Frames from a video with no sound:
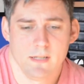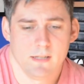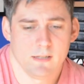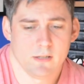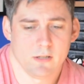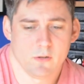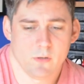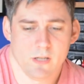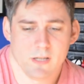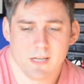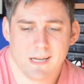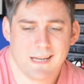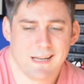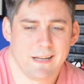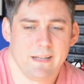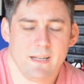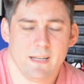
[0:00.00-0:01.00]
You can
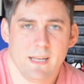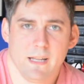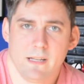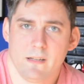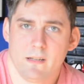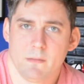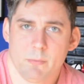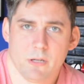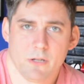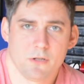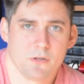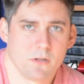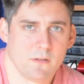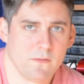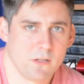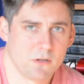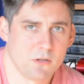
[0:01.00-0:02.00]
kind of get in a
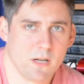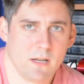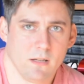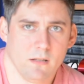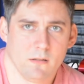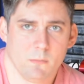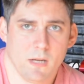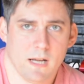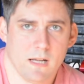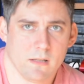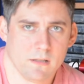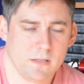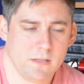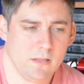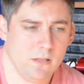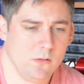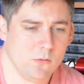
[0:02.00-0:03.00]
picture of the Triangulum
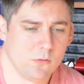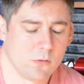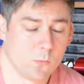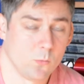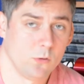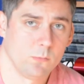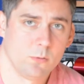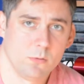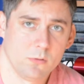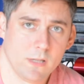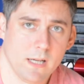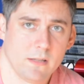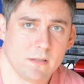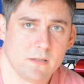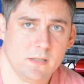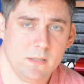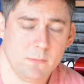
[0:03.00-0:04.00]
Galaxy or Whirlpool
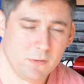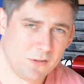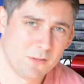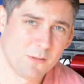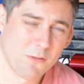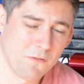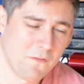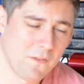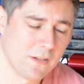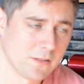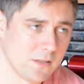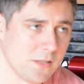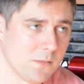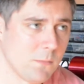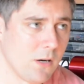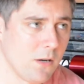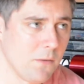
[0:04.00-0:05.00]
Galaxy, but they're fairly
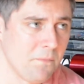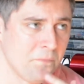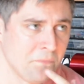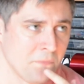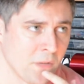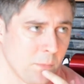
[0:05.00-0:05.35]
small.